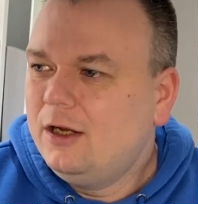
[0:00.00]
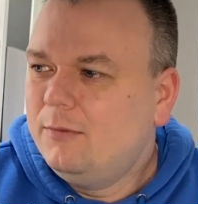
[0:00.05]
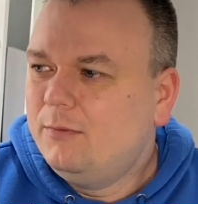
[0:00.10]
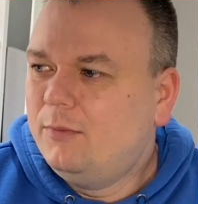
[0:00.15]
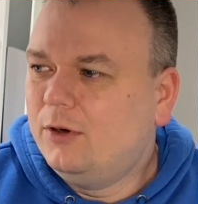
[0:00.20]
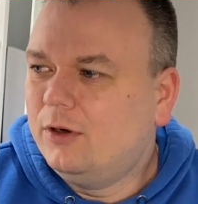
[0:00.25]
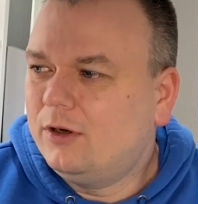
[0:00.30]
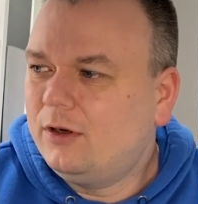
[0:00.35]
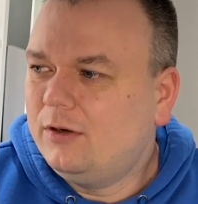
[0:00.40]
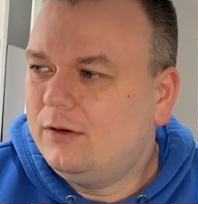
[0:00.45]

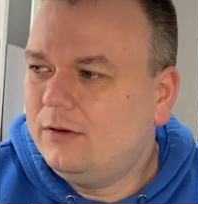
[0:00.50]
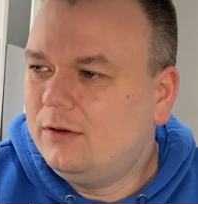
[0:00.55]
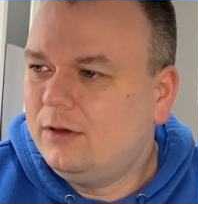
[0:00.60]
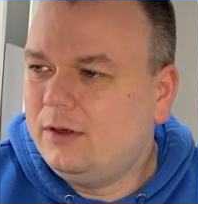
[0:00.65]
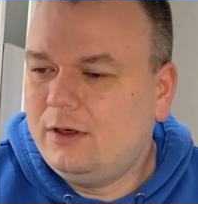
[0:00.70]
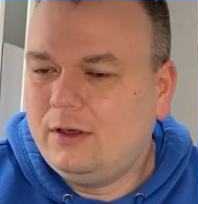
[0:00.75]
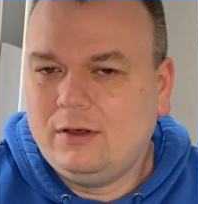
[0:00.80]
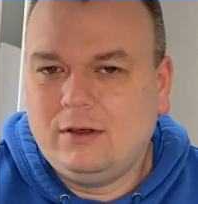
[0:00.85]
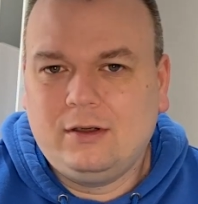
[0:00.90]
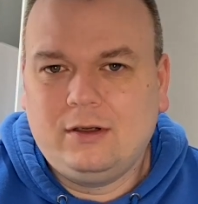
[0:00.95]
But
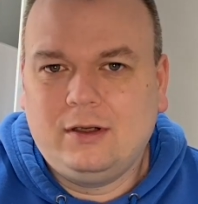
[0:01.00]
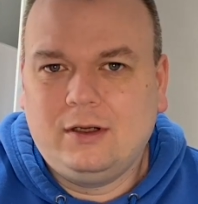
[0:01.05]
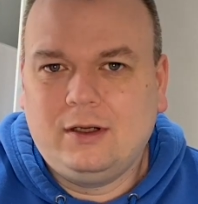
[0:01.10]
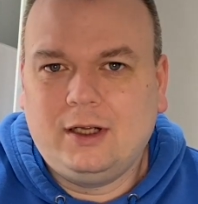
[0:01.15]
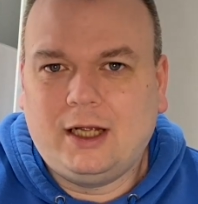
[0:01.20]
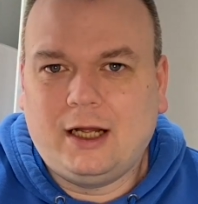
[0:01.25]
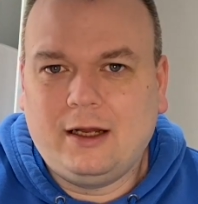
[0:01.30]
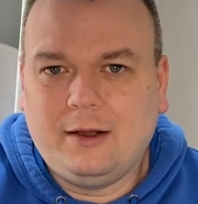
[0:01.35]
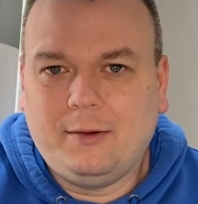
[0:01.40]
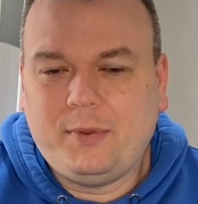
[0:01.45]

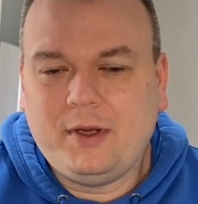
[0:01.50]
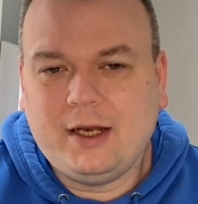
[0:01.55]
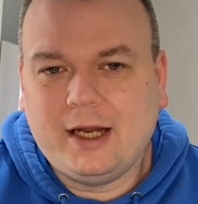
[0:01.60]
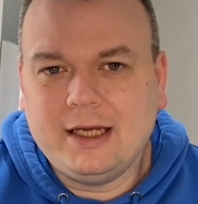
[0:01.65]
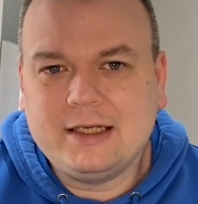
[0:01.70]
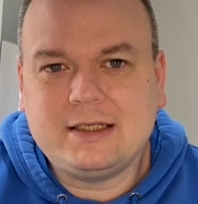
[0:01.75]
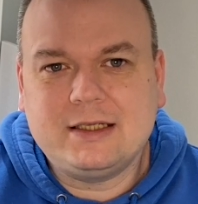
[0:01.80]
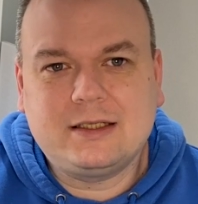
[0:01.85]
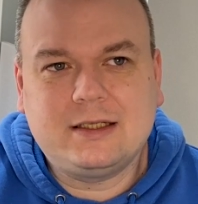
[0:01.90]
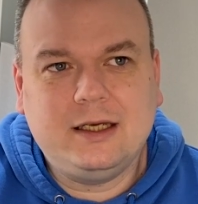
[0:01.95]
it'd be
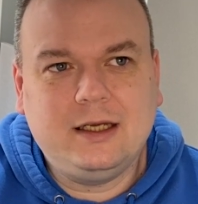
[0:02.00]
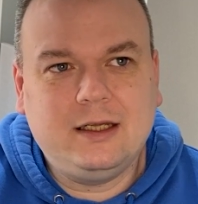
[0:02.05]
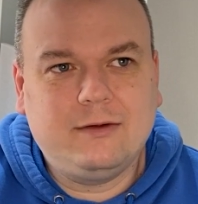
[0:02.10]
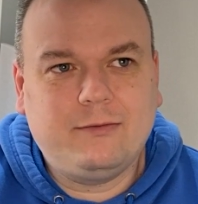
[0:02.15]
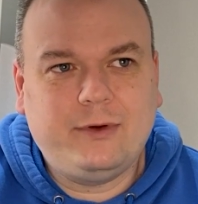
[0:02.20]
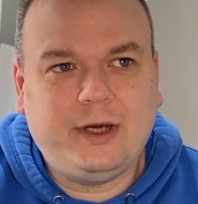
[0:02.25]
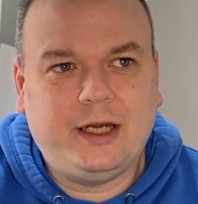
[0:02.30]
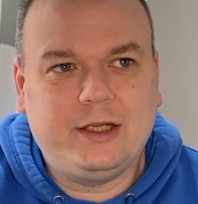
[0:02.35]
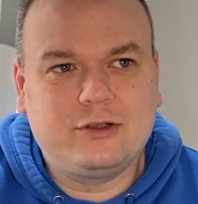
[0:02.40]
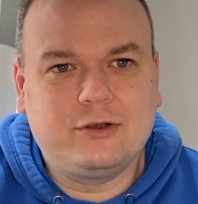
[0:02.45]
nice to see the
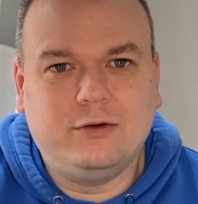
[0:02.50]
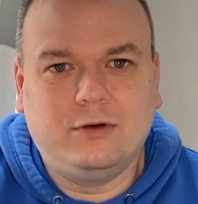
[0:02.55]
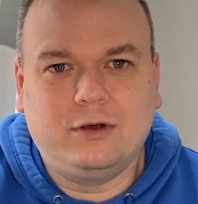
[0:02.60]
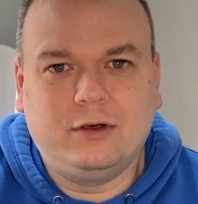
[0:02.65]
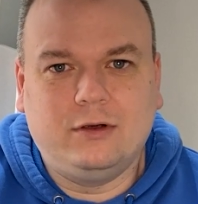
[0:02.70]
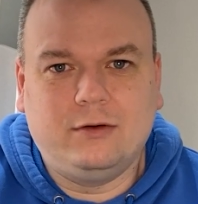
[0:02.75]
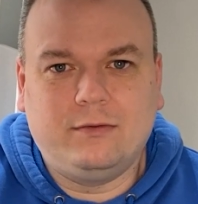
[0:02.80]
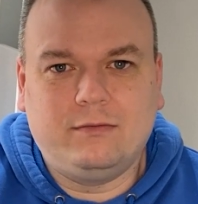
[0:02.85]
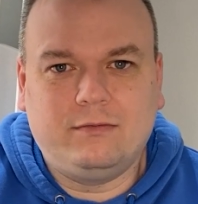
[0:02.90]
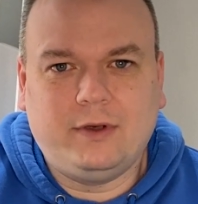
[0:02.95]
wage go
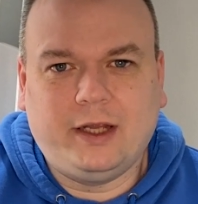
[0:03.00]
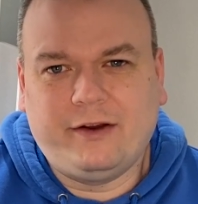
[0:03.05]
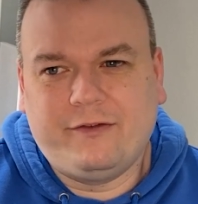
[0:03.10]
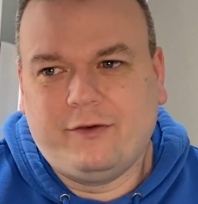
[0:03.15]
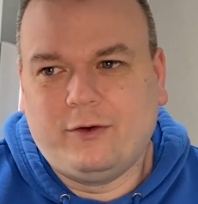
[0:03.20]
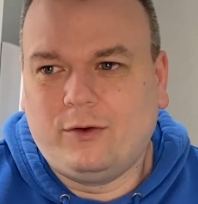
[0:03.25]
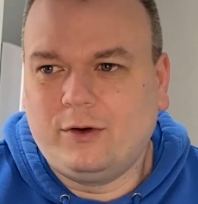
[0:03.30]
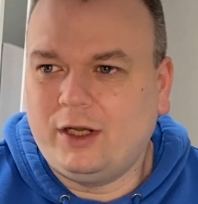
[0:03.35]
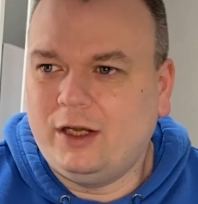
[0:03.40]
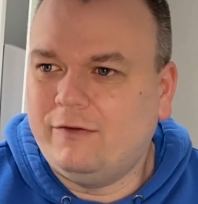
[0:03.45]
to like
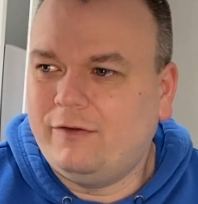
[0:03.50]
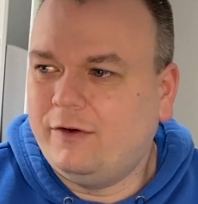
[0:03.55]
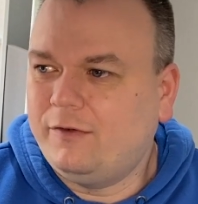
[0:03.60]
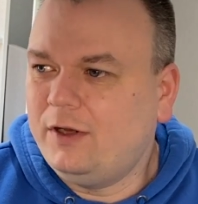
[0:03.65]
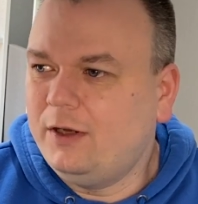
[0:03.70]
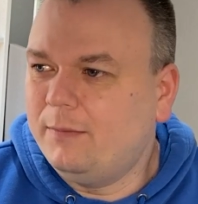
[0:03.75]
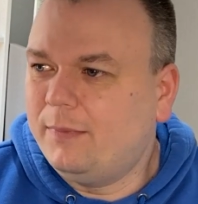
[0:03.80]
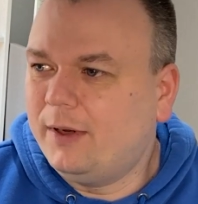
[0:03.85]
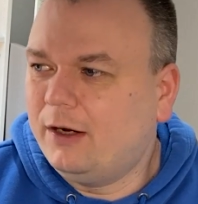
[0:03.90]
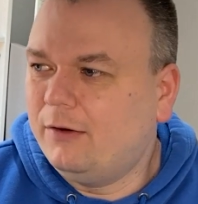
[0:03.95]
14,
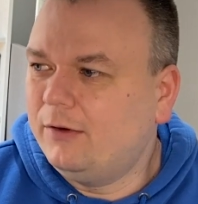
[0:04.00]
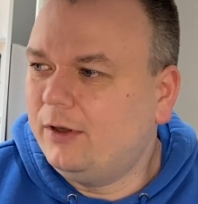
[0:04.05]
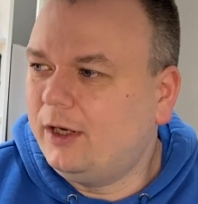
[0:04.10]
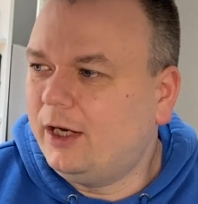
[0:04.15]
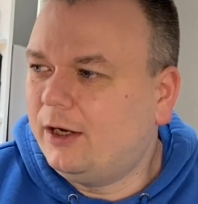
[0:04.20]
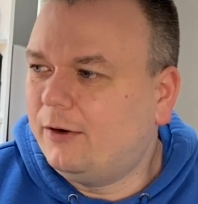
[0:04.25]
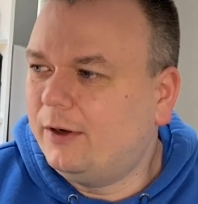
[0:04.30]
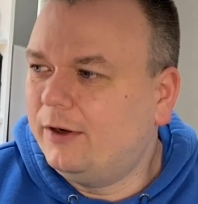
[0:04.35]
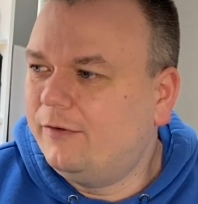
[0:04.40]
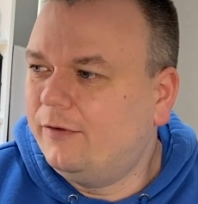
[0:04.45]
15 pound an
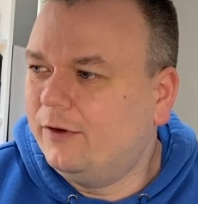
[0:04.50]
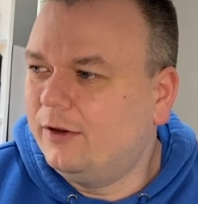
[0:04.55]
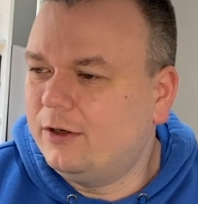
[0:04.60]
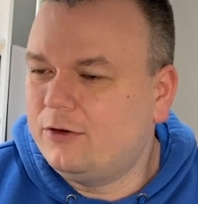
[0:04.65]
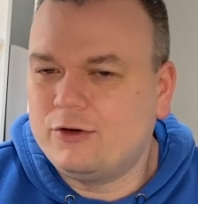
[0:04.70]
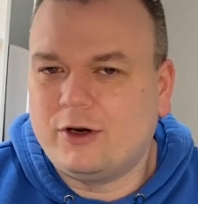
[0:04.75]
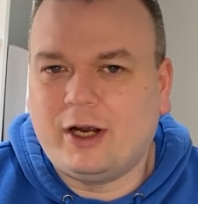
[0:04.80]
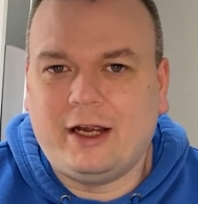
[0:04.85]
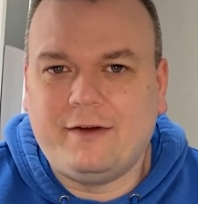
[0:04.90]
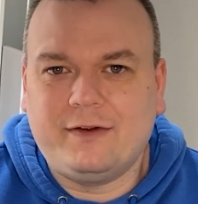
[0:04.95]
hour for the
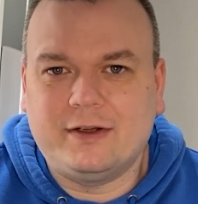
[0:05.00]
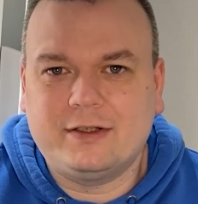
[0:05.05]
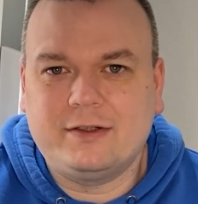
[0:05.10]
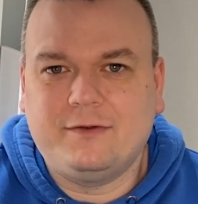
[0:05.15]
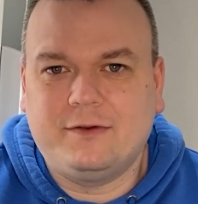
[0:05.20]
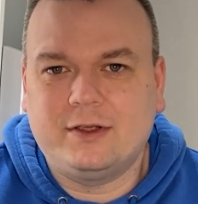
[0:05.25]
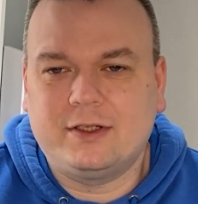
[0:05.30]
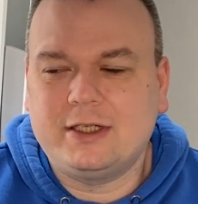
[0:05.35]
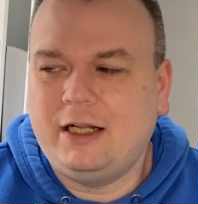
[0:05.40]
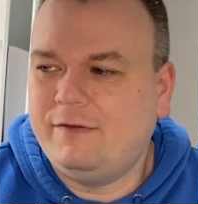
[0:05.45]
drivers,
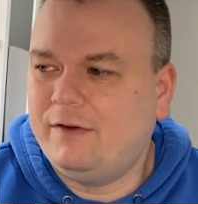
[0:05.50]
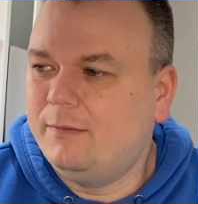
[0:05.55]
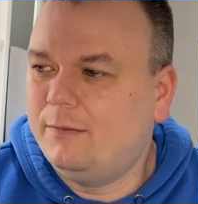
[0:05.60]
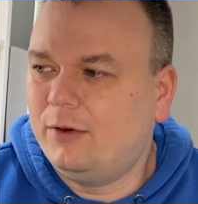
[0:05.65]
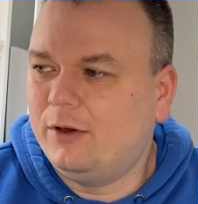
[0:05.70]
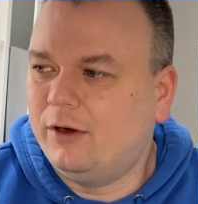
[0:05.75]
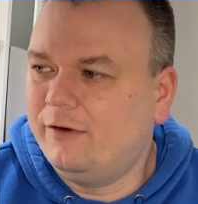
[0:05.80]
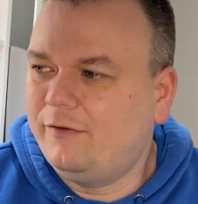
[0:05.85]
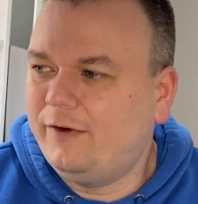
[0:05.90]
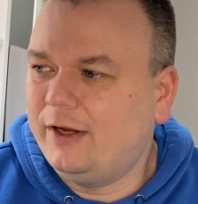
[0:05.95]
for
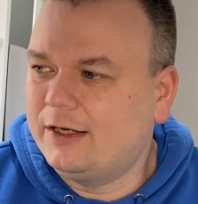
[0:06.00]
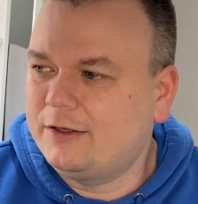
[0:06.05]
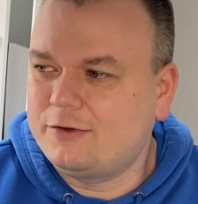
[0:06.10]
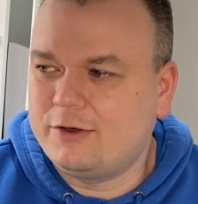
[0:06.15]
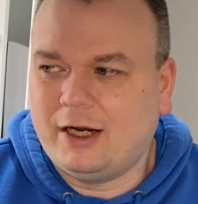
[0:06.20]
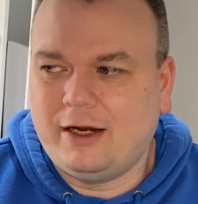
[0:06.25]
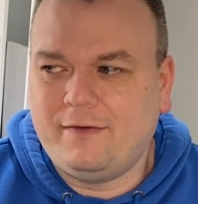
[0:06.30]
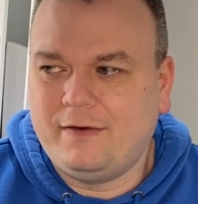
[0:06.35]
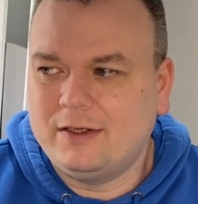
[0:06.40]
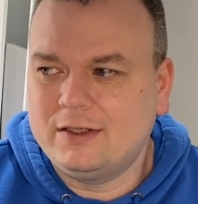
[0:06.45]
self-employed flex
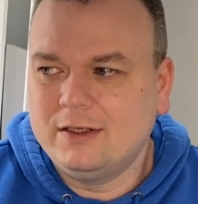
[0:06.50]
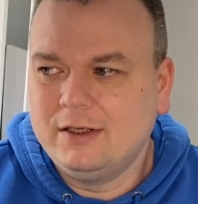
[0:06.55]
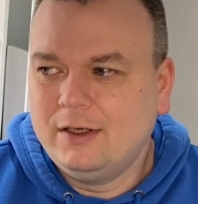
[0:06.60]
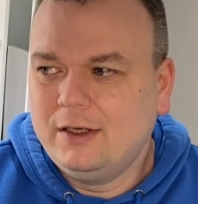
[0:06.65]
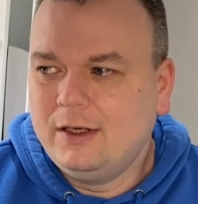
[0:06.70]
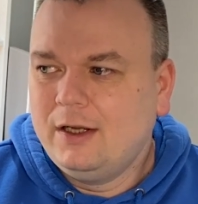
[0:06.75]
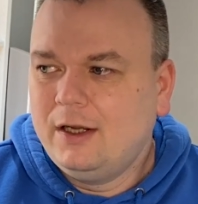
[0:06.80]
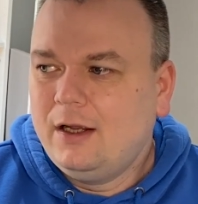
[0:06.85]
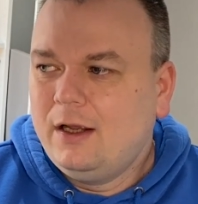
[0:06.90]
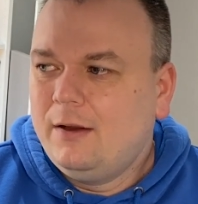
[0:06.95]
drivers,
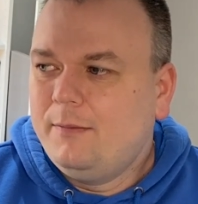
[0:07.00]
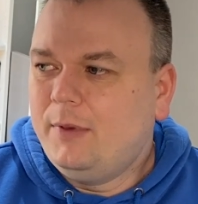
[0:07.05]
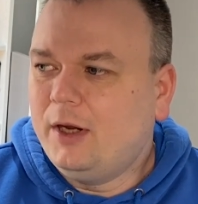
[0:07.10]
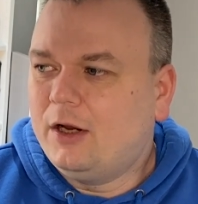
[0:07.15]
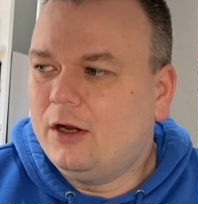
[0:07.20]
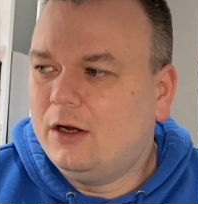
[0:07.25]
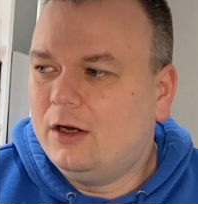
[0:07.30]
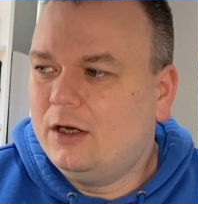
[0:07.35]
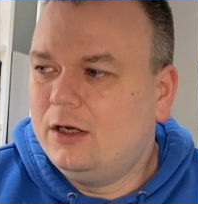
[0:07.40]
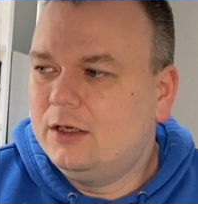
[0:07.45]

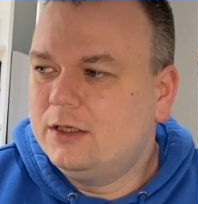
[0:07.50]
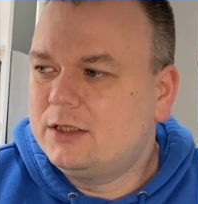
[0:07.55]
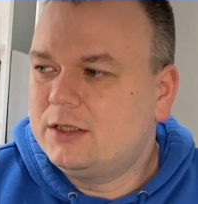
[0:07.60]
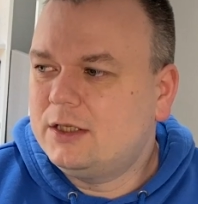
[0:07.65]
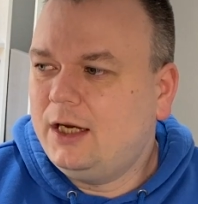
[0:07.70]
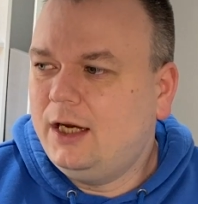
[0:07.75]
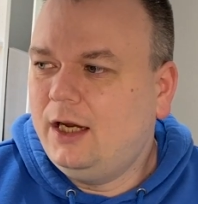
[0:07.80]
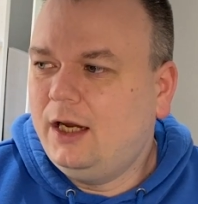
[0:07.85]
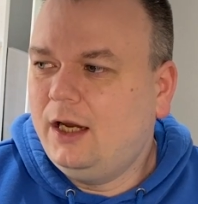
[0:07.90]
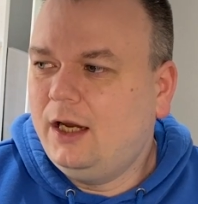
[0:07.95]
because